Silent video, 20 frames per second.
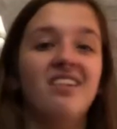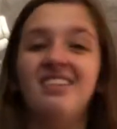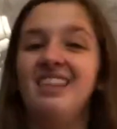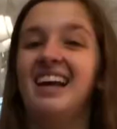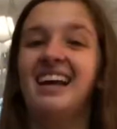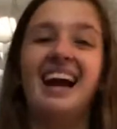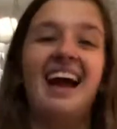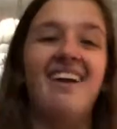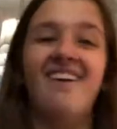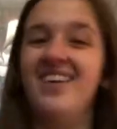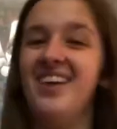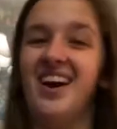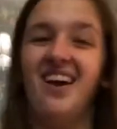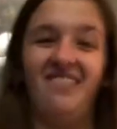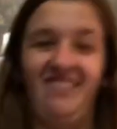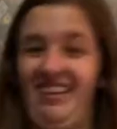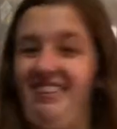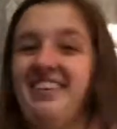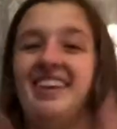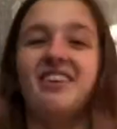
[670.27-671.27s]
like I don't
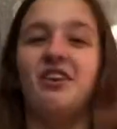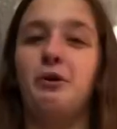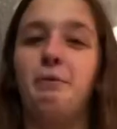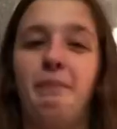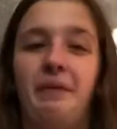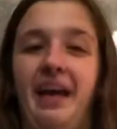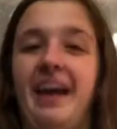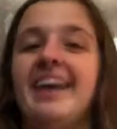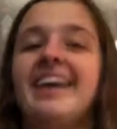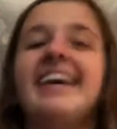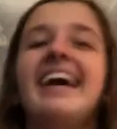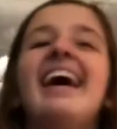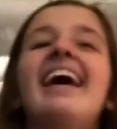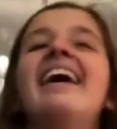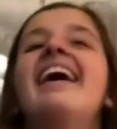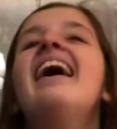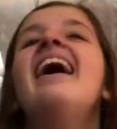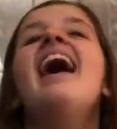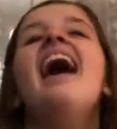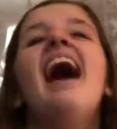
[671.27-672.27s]
know, maybe an old
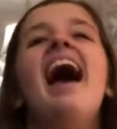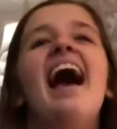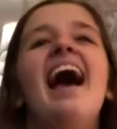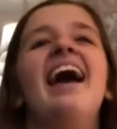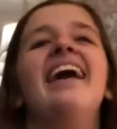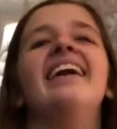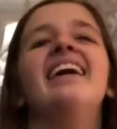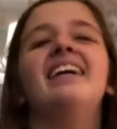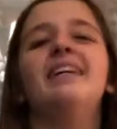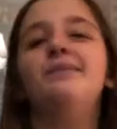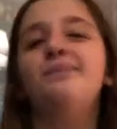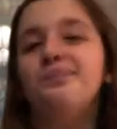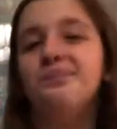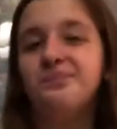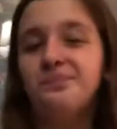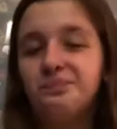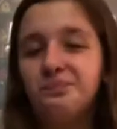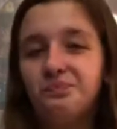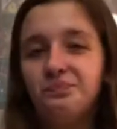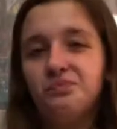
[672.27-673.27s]
blanket, and
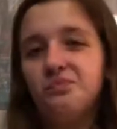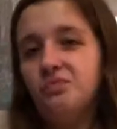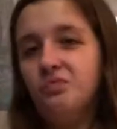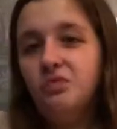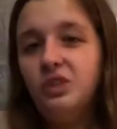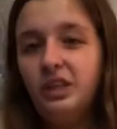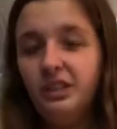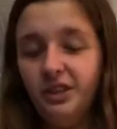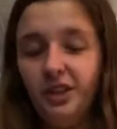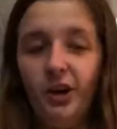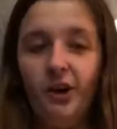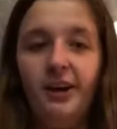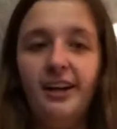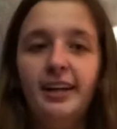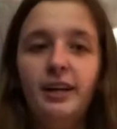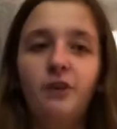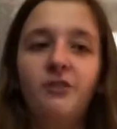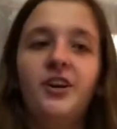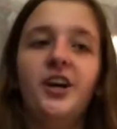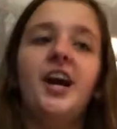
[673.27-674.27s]
um, throwing
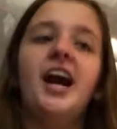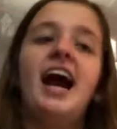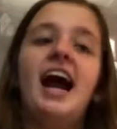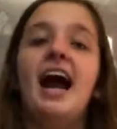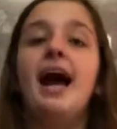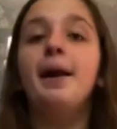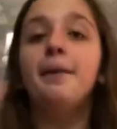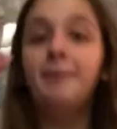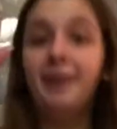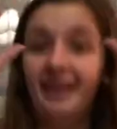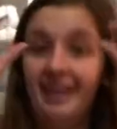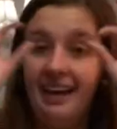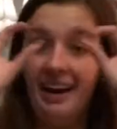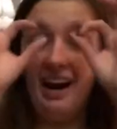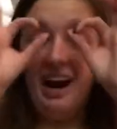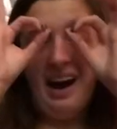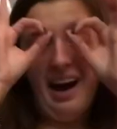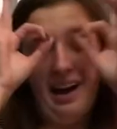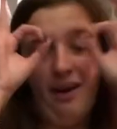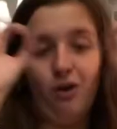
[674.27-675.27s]
it over your head, making
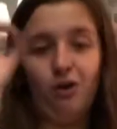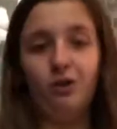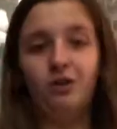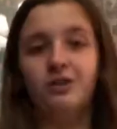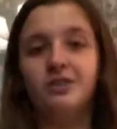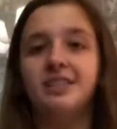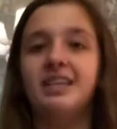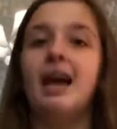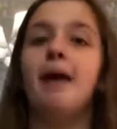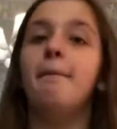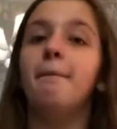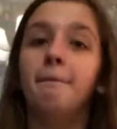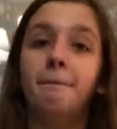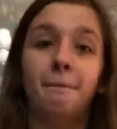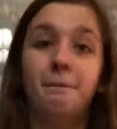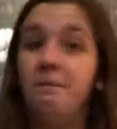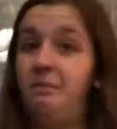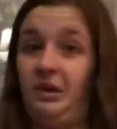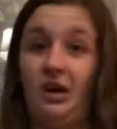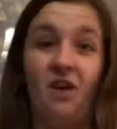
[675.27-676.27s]
eye holes, and
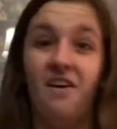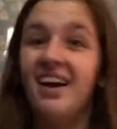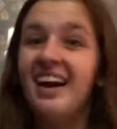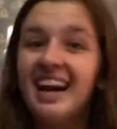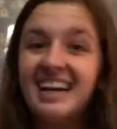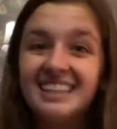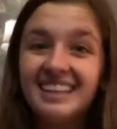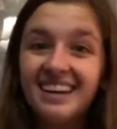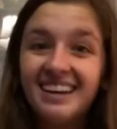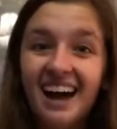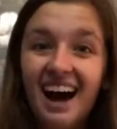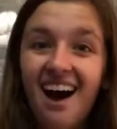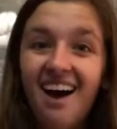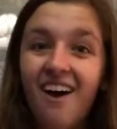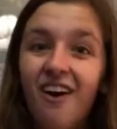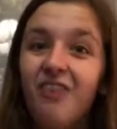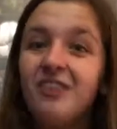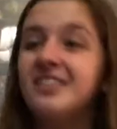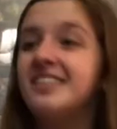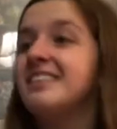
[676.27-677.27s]
going as a
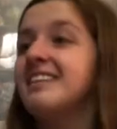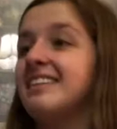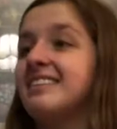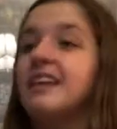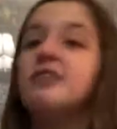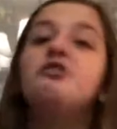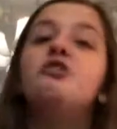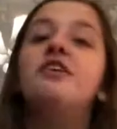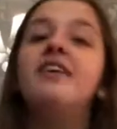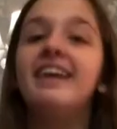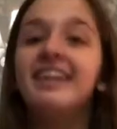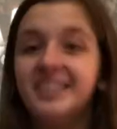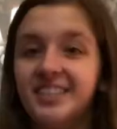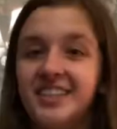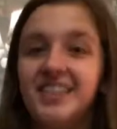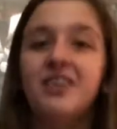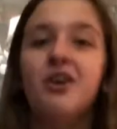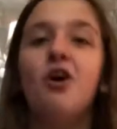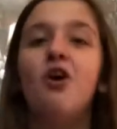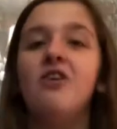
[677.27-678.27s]
ghost, like the
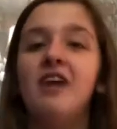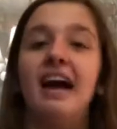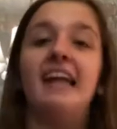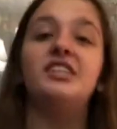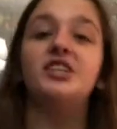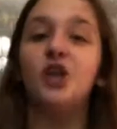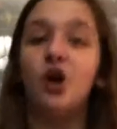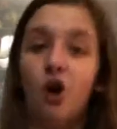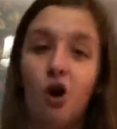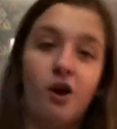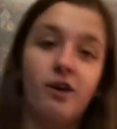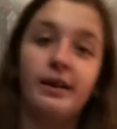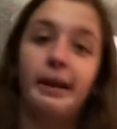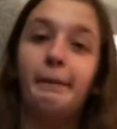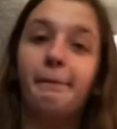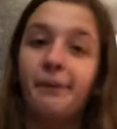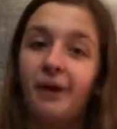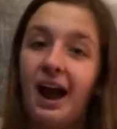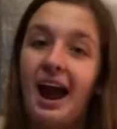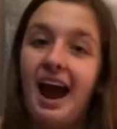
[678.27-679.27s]
traditional like
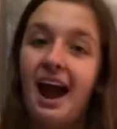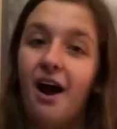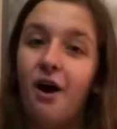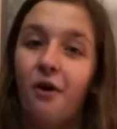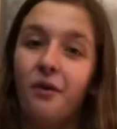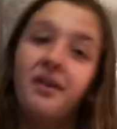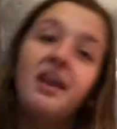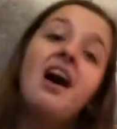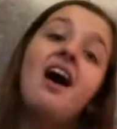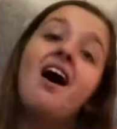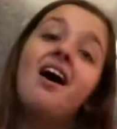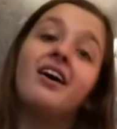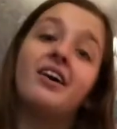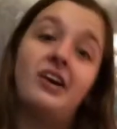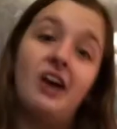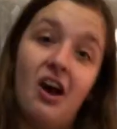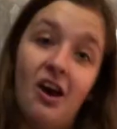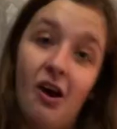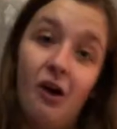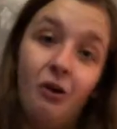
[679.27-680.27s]
Charlie Brown
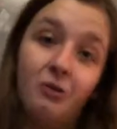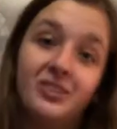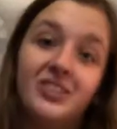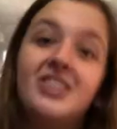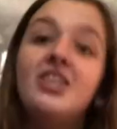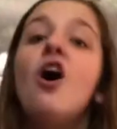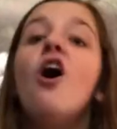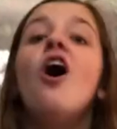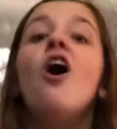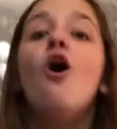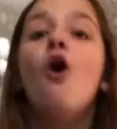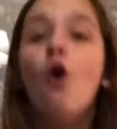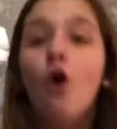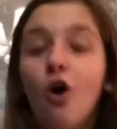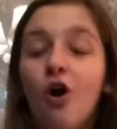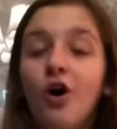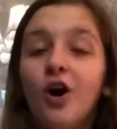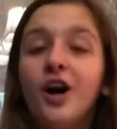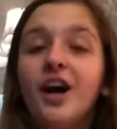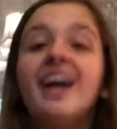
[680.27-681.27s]
ghost.
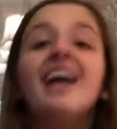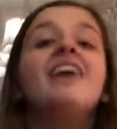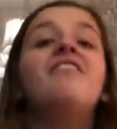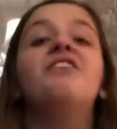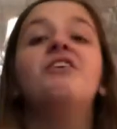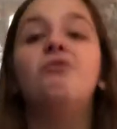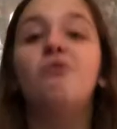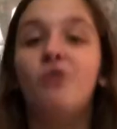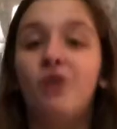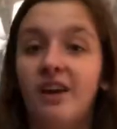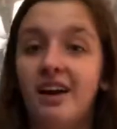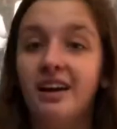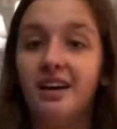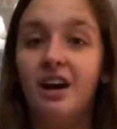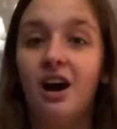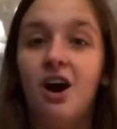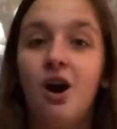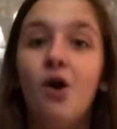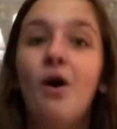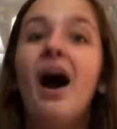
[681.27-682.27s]
Or if you want to
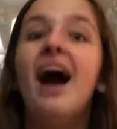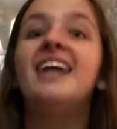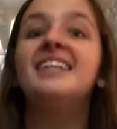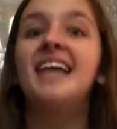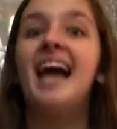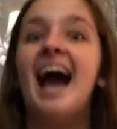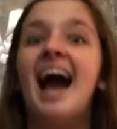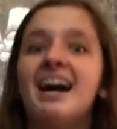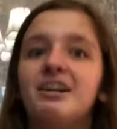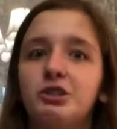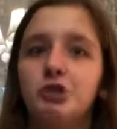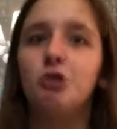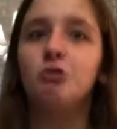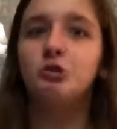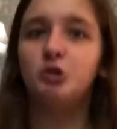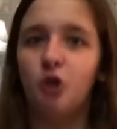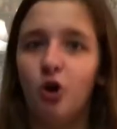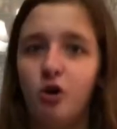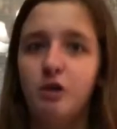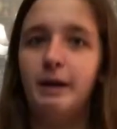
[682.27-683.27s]
go as
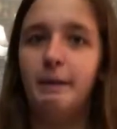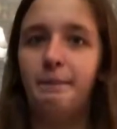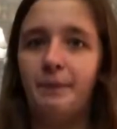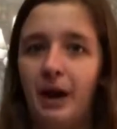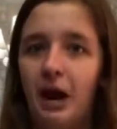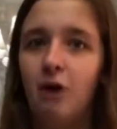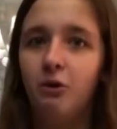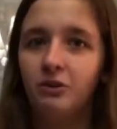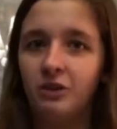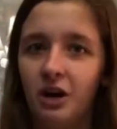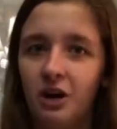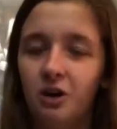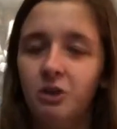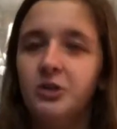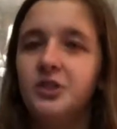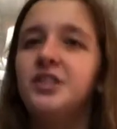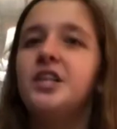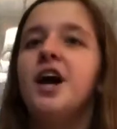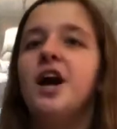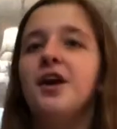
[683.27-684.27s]
actual Charlie Brown
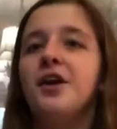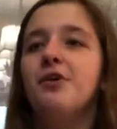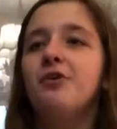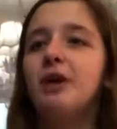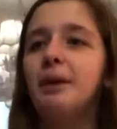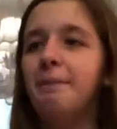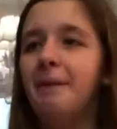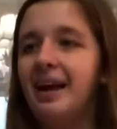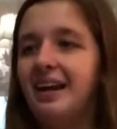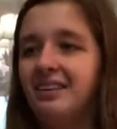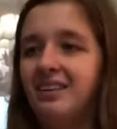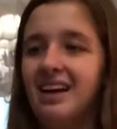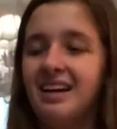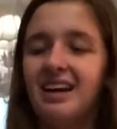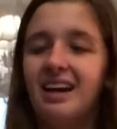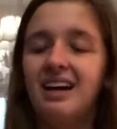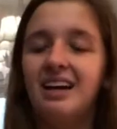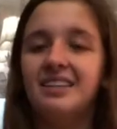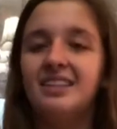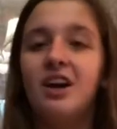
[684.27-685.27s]
ghost, you can make
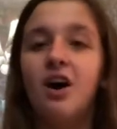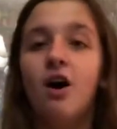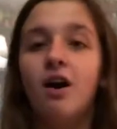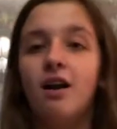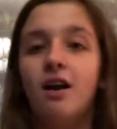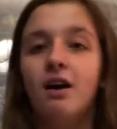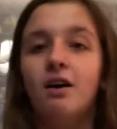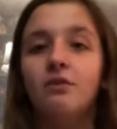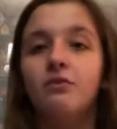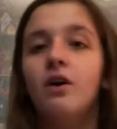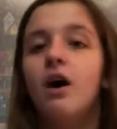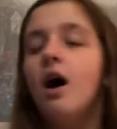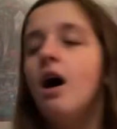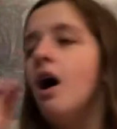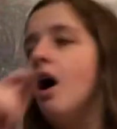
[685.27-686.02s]
like a ton